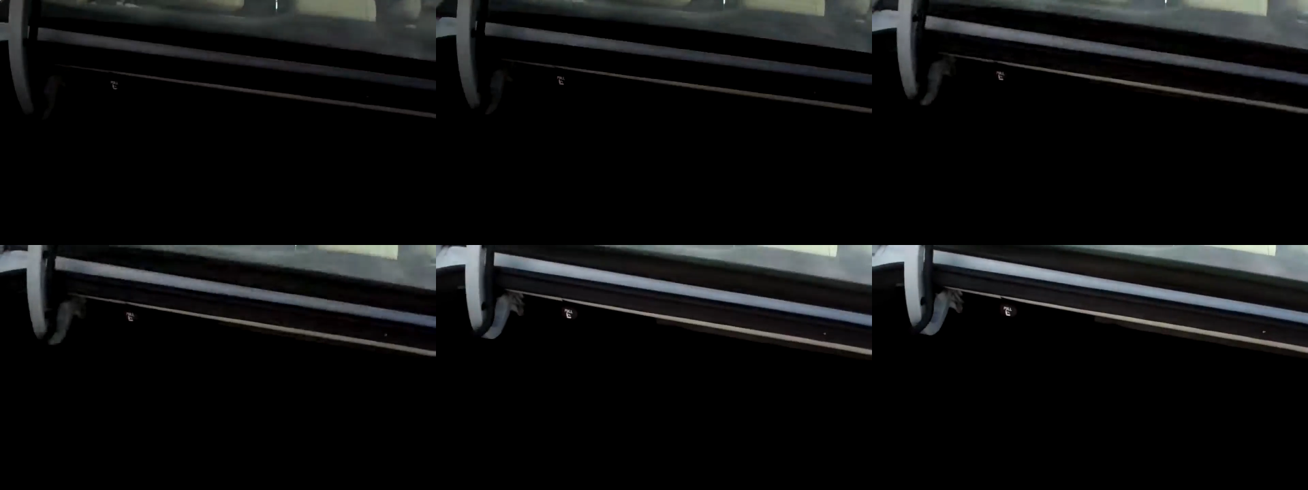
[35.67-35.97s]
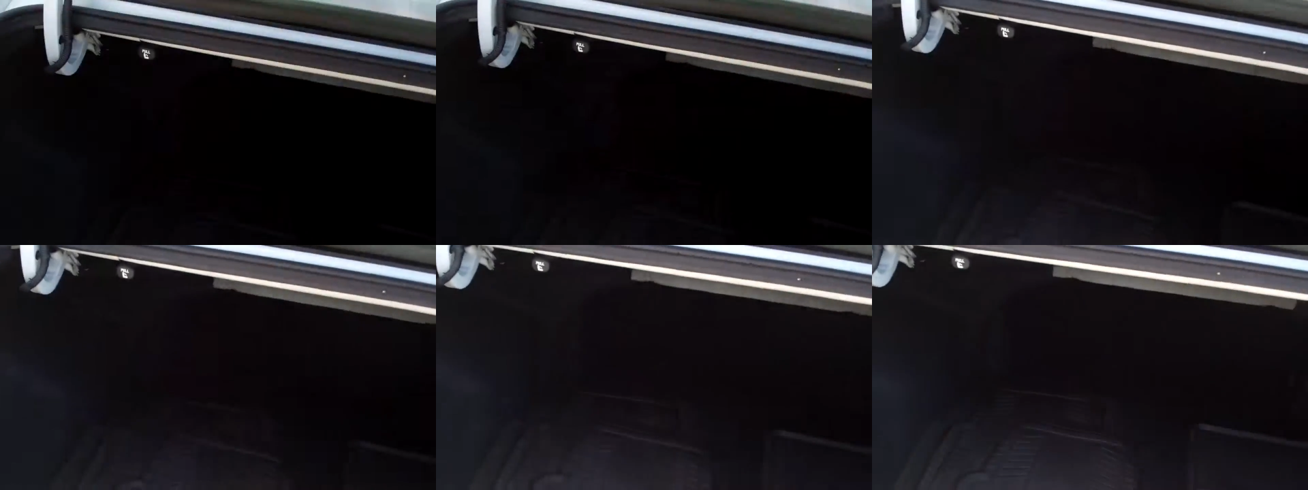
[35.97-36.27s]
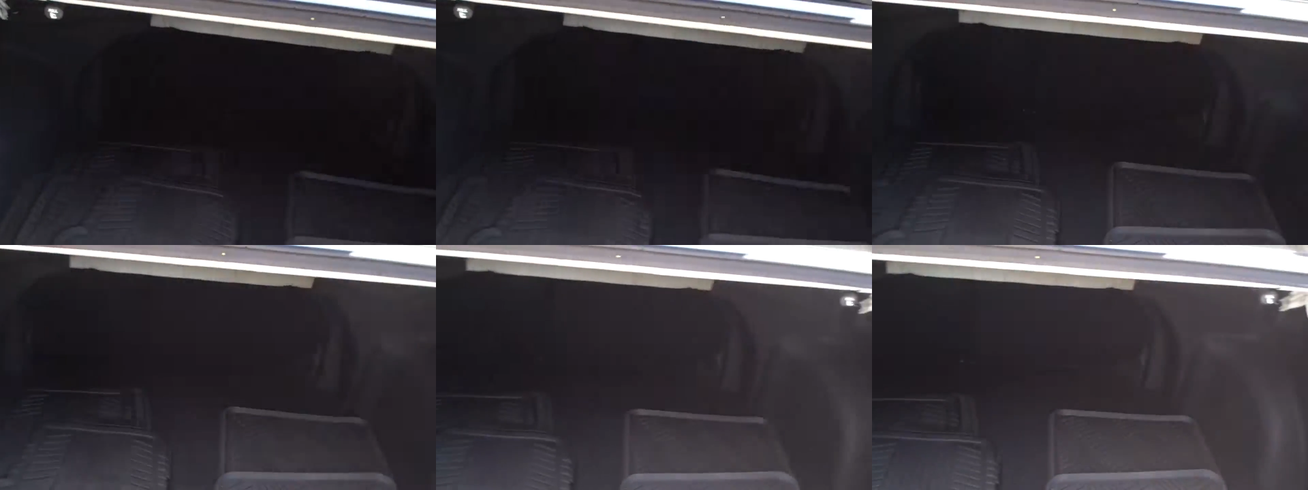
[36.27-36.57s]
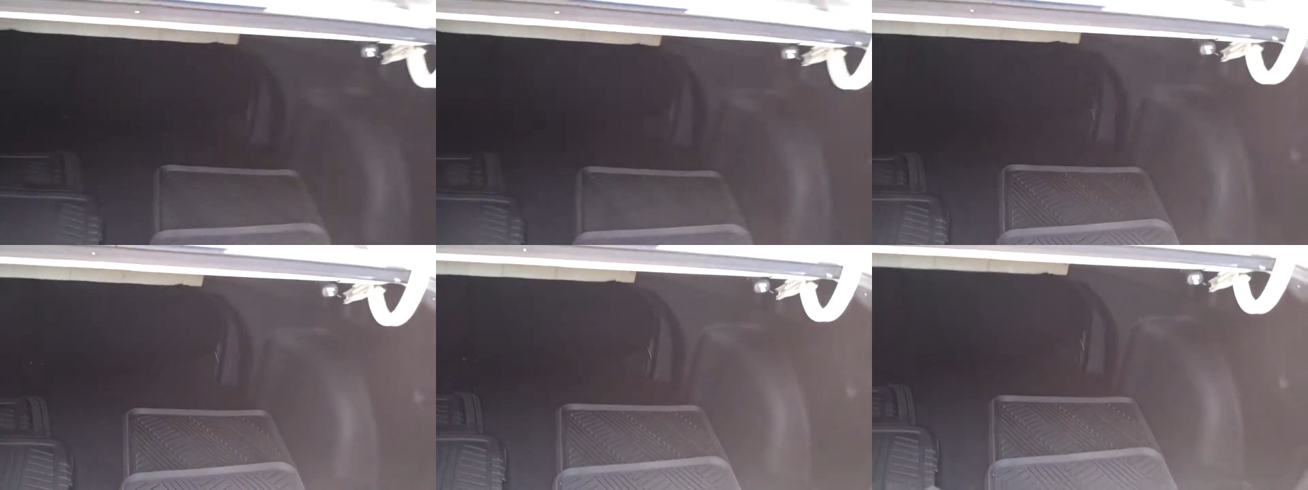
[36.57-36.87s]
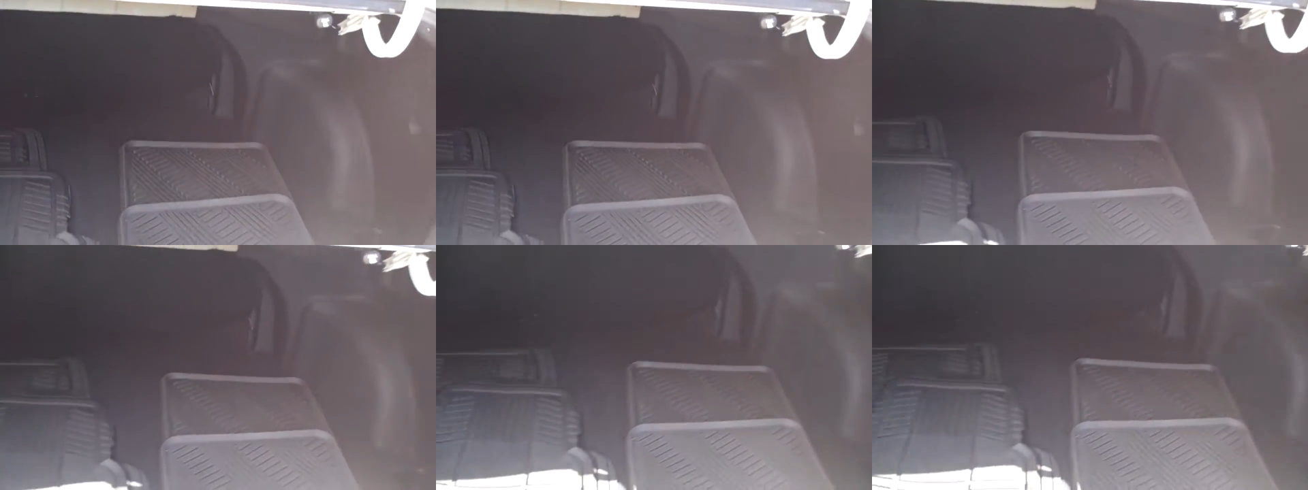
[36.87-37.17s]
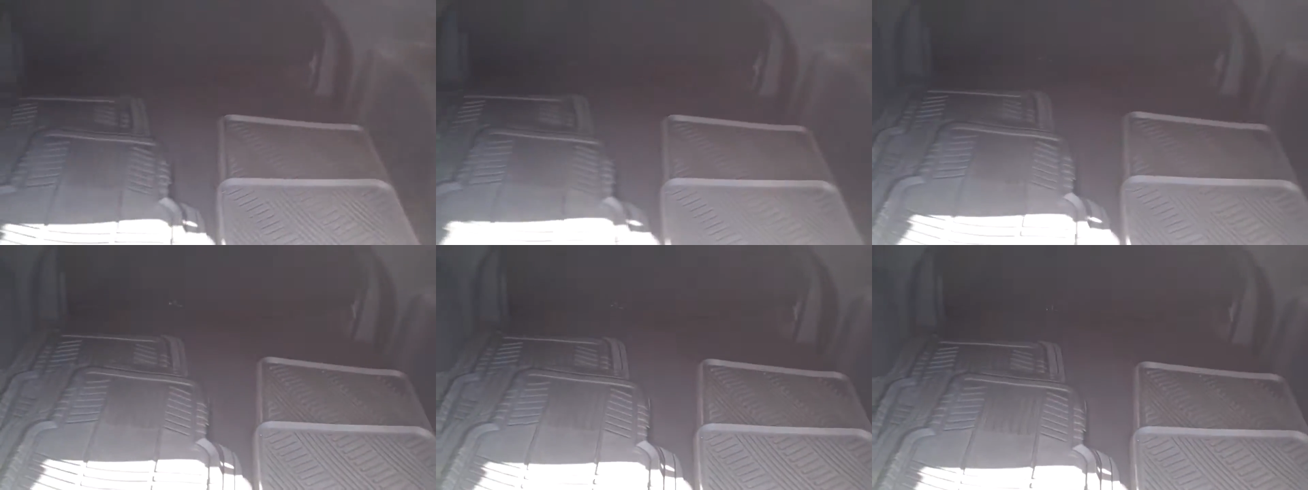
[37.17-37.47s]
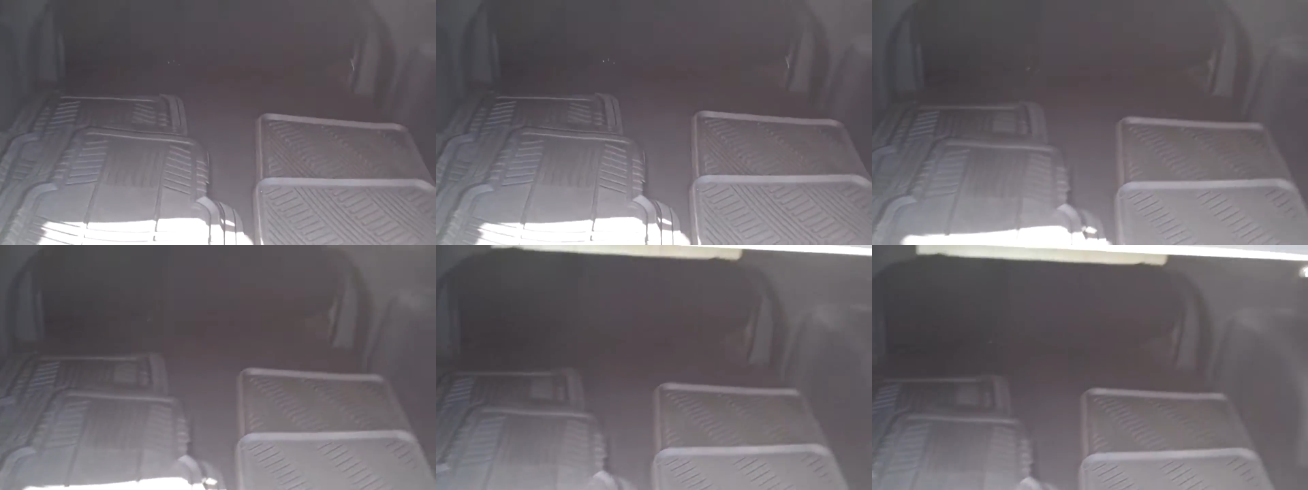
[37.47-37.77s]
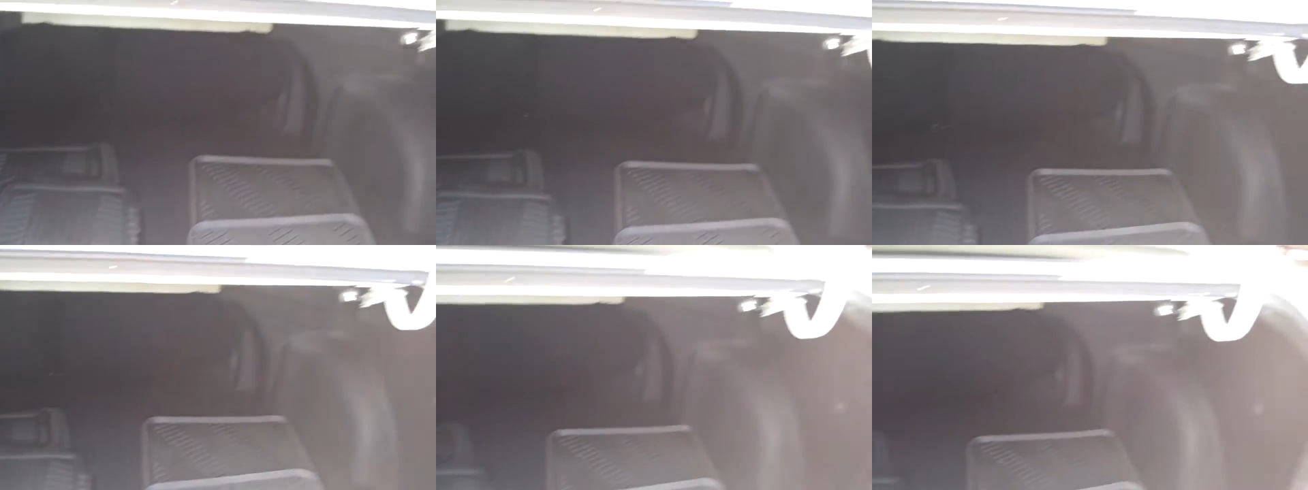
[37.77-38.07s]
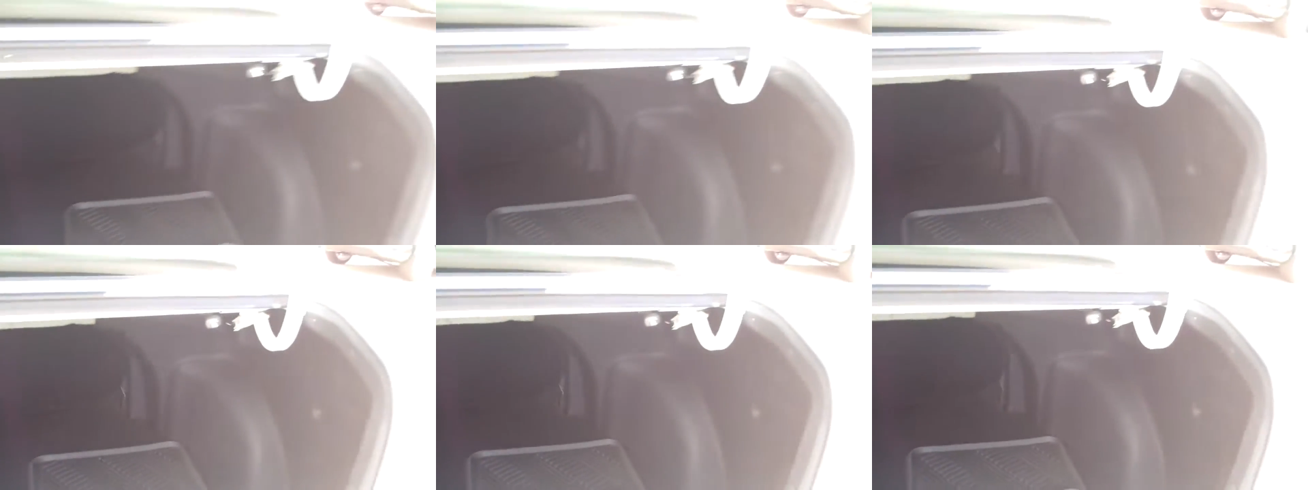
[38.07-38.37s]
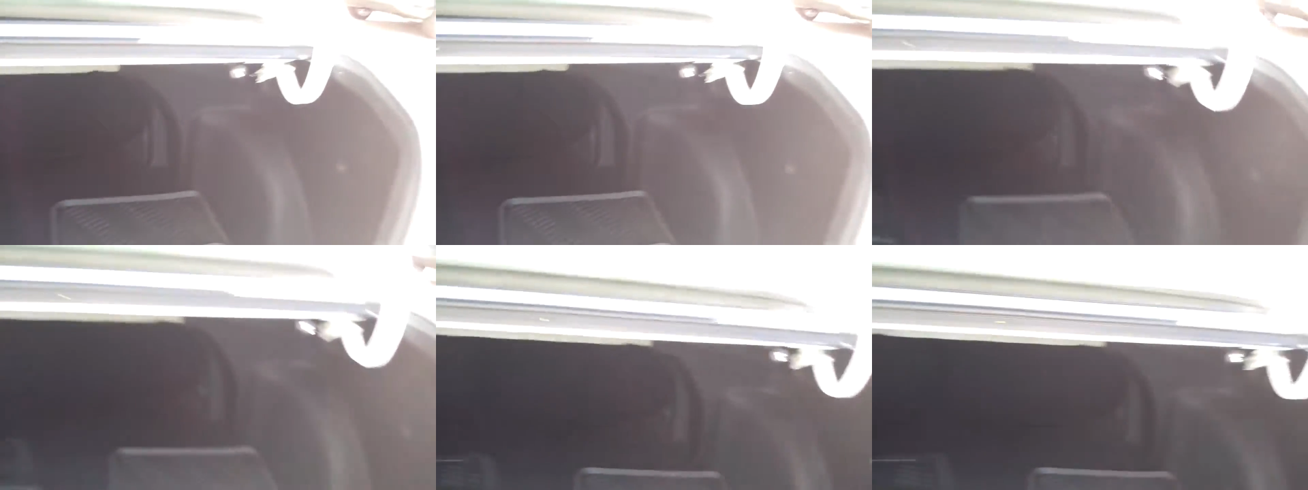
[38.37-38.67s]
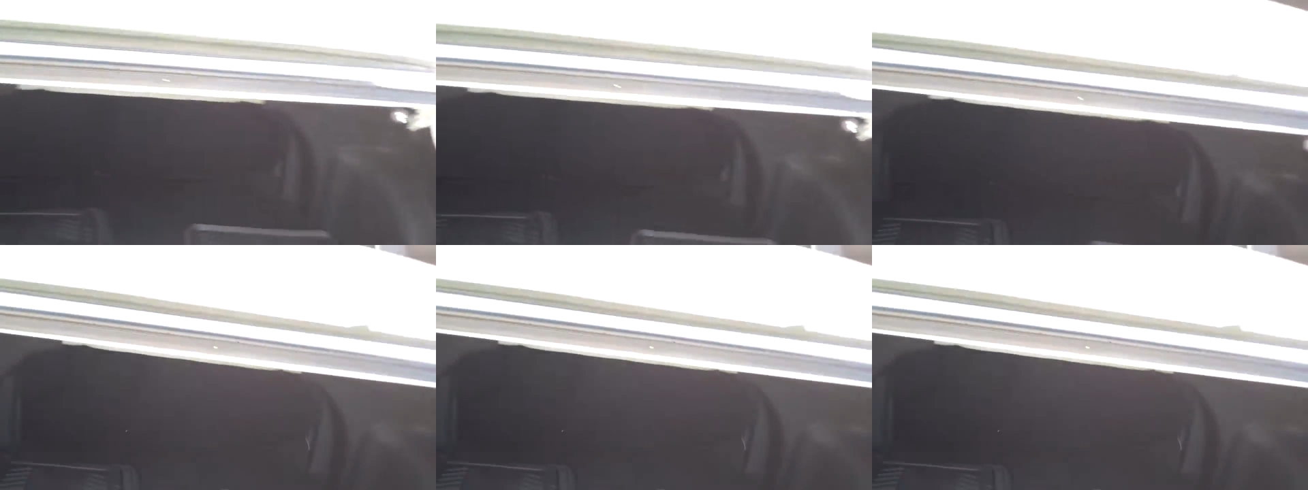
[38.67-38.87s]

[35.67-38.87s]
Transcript: No face is visible, so there are no lips to read.